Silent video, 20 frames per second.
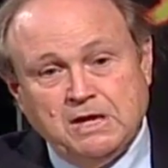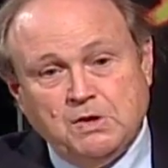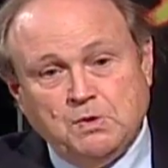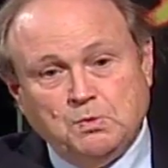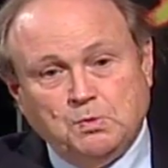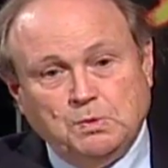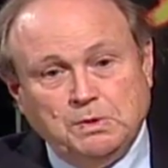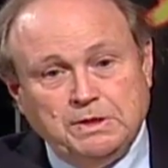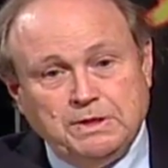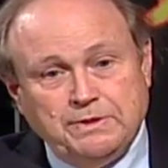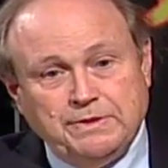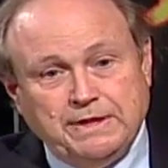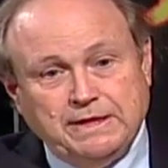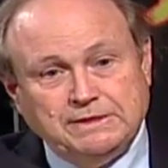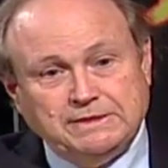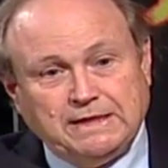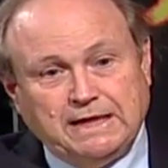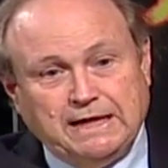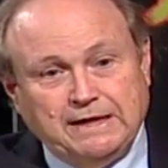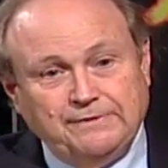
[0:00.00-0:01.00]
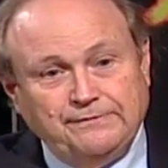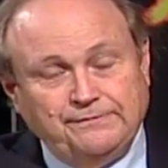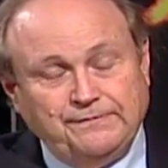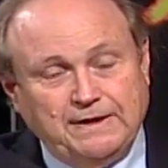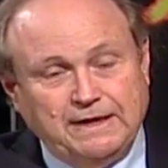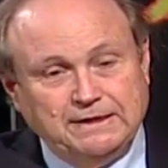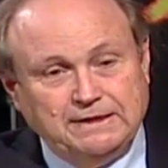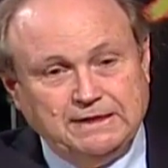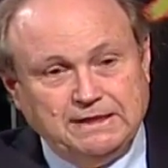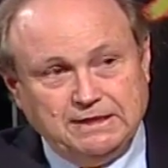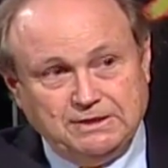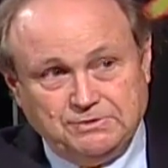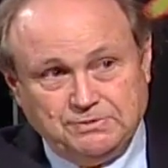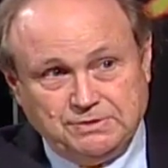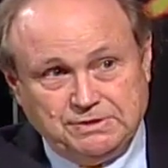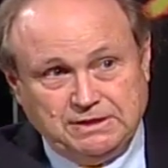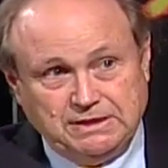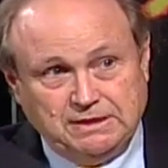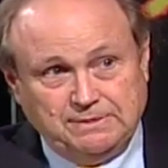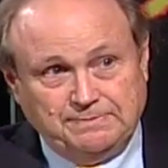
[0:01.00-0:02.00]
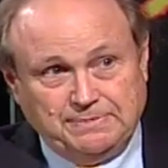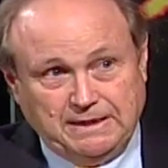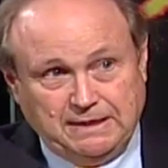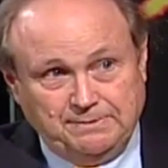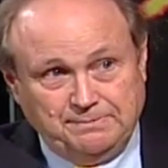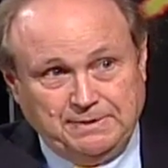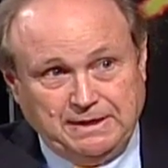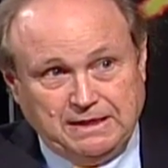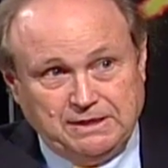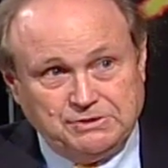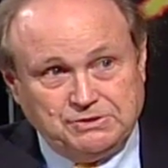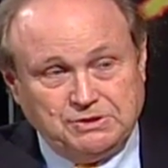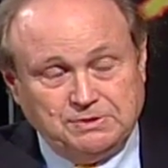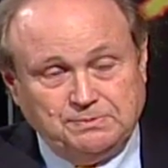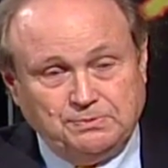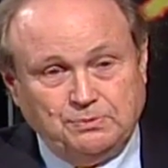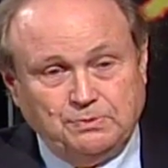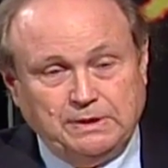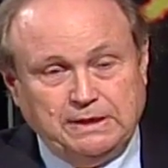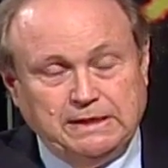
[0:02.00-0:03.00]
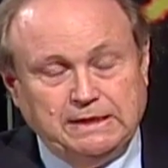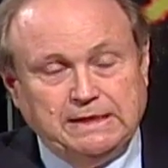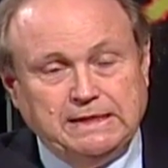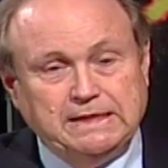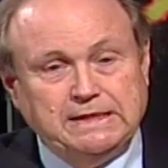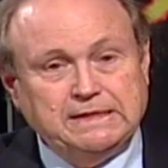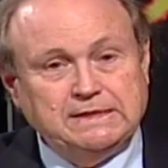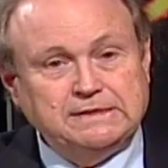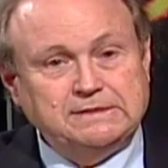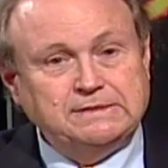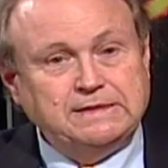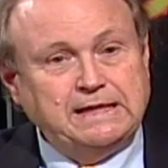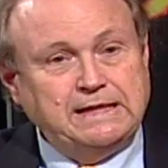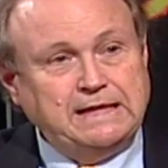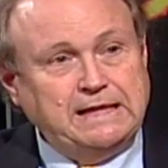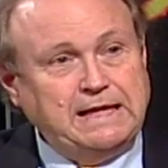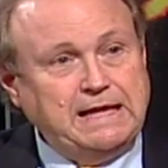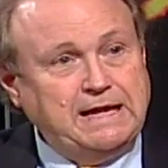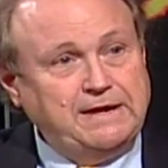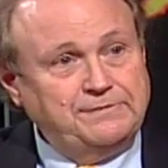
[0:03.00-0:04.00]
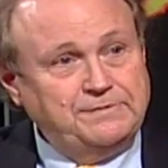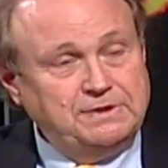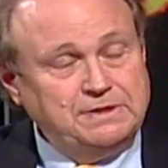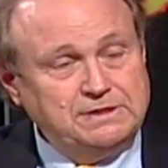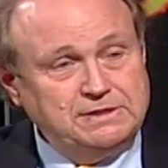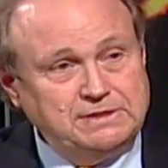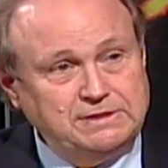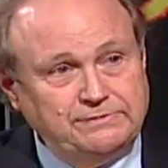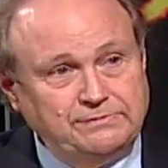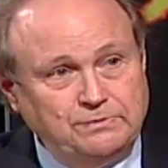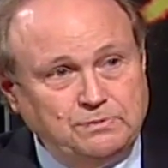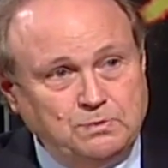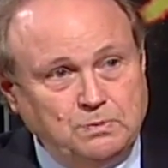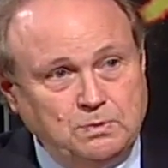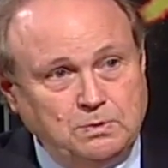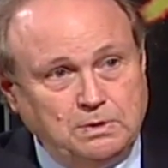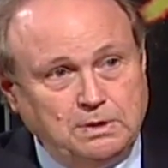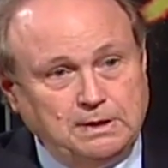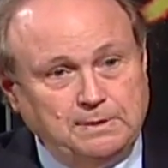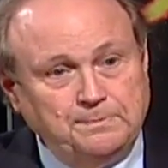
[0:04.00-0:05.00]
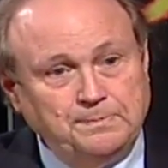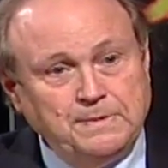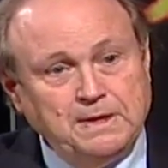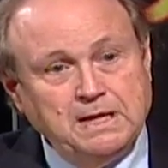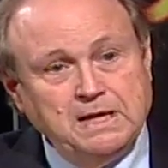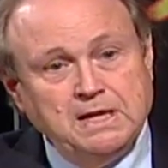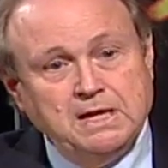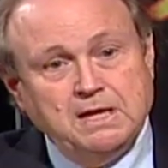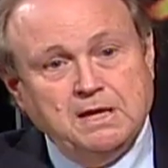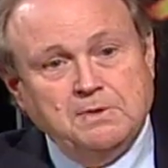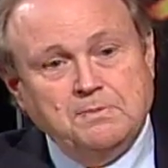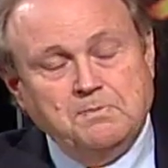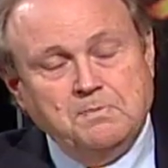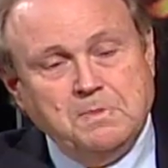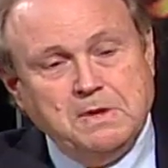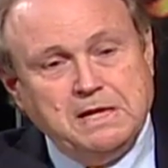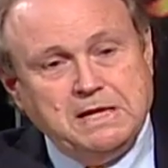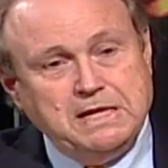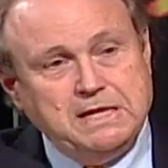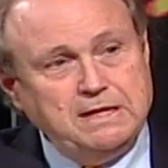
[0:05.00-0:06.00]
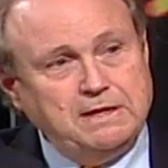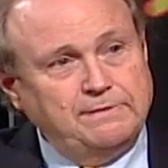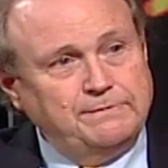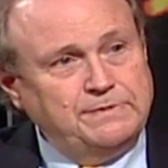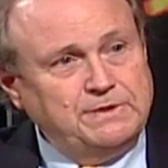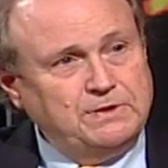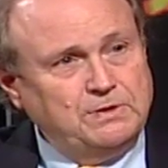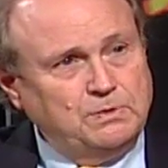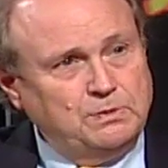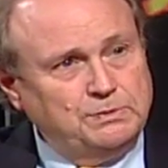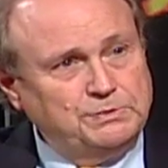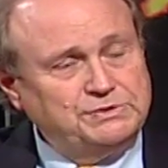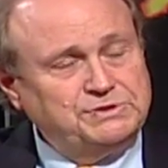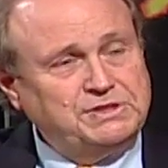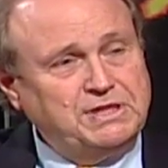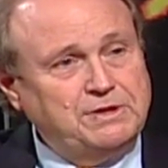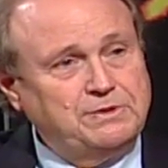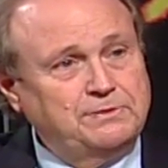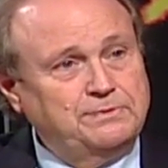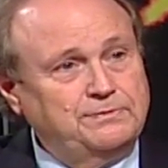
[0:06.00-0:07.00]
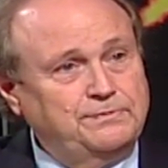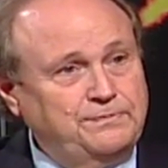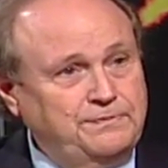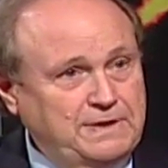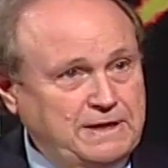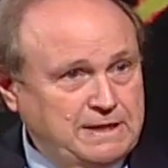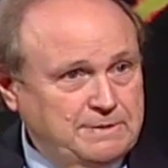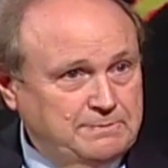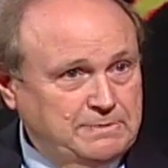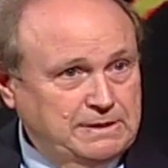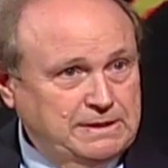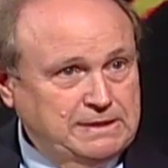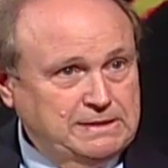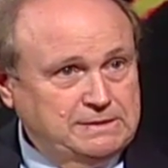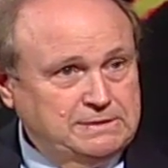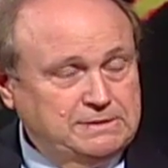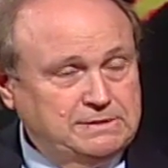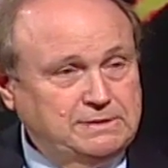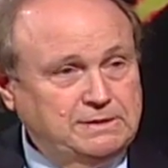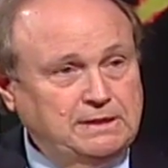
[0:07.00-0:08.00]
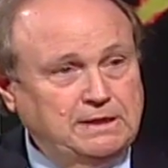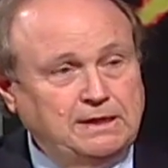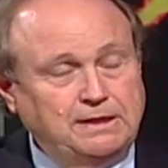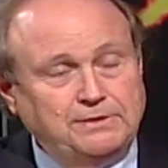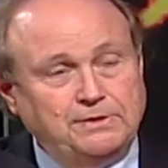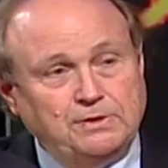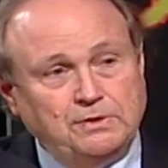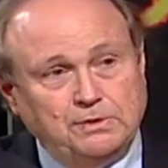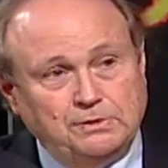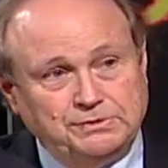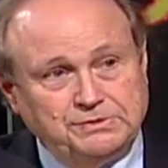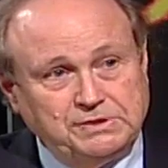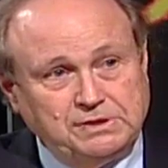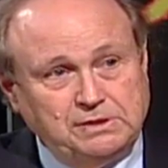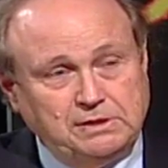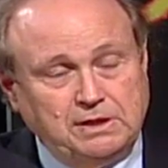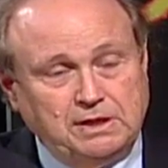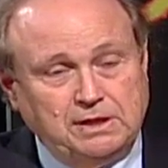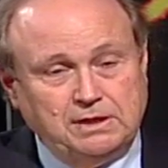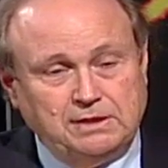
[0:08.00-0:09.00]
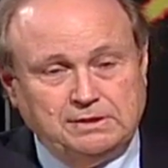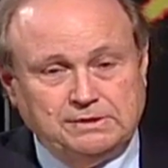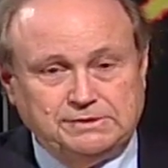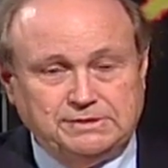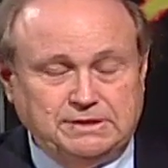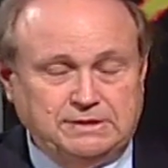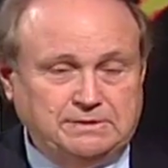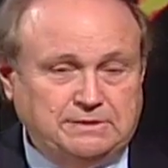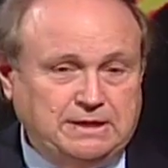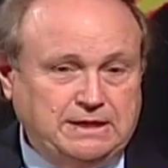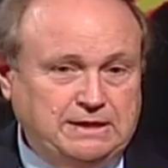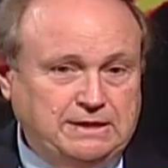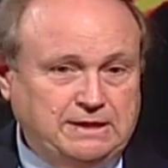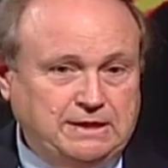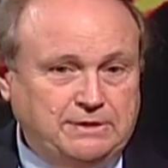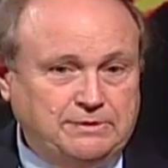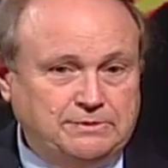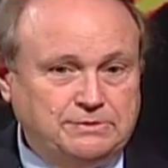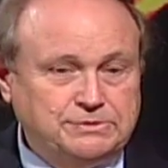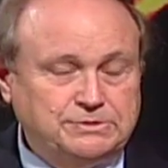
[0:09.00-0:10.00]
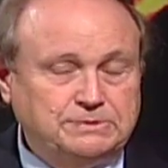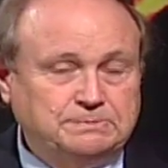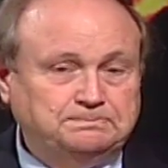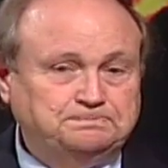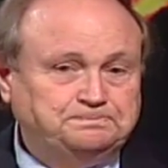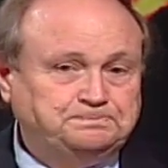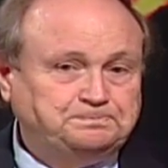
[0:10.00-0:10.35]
One of the things I find interesting about Pasture Point is that after the Civil War, many of the old Southern families, the Holtzclaws and others,